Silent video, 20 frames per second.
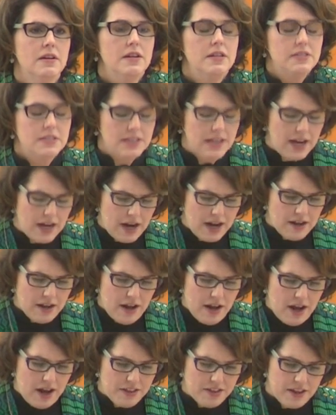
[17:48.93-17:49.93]
Instead,
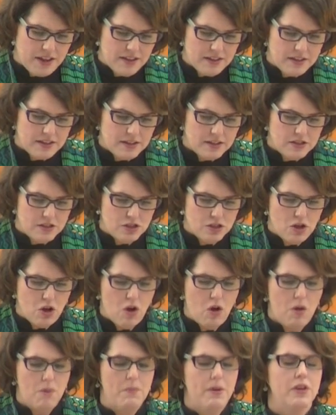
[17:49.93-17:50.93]
I think this
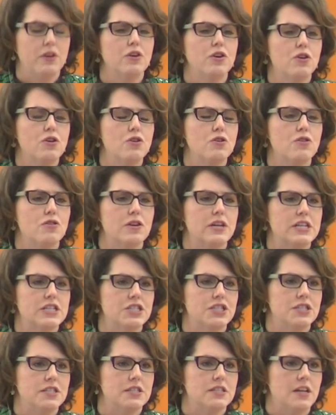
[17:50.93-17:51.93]
psalm
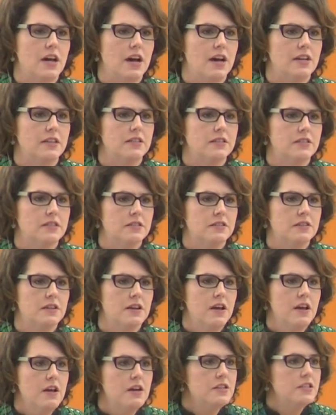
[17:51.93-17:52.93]
encourages us
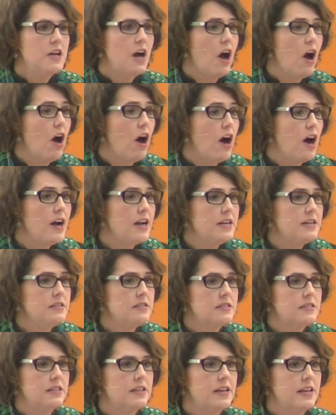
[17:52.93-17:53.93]
to
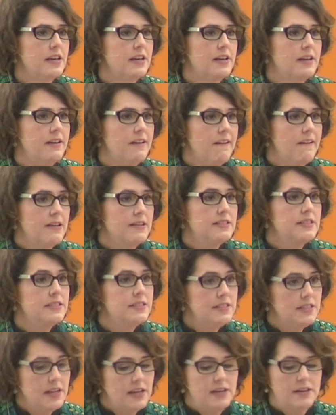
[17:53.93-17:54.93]
honestly
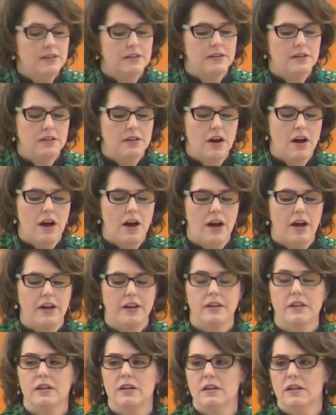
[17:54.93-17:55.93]
seek
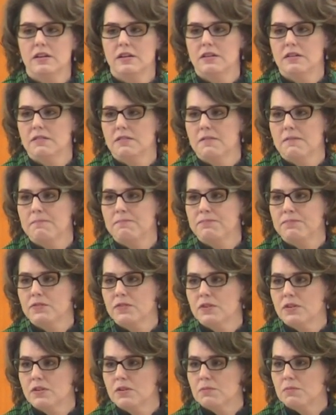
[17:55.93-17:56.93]
God,
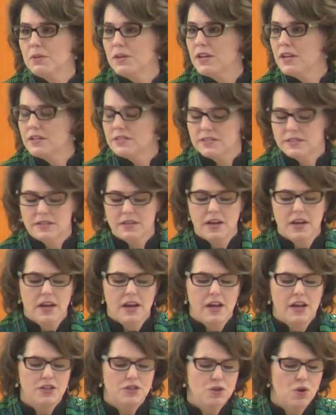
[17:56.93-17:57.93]
because
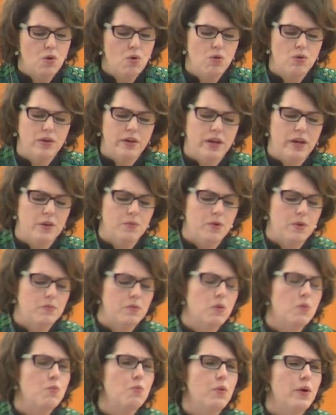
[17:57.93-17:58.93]
it's only when
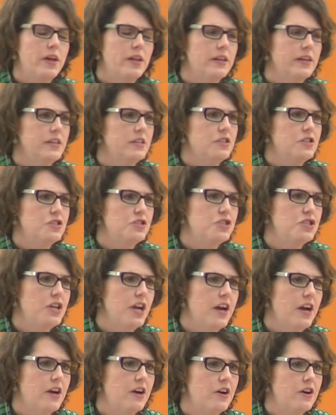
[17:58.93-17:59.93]
we're willing to
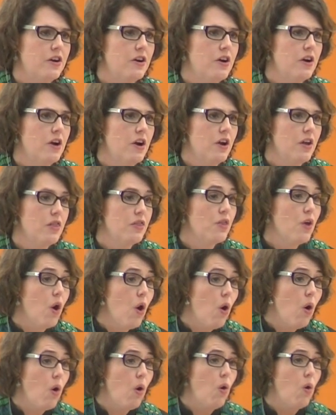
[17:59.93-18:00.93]
share the
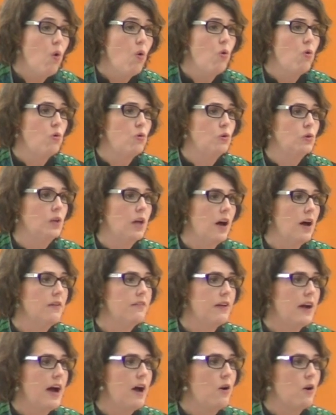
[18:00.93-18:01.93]
whole
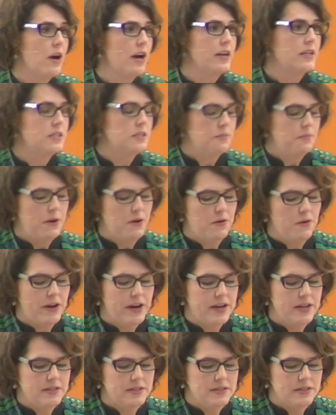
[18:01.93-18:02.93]
of our
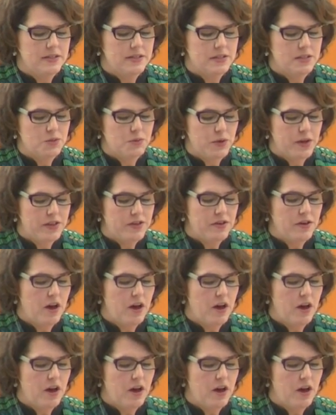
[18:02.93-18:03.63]
experiences with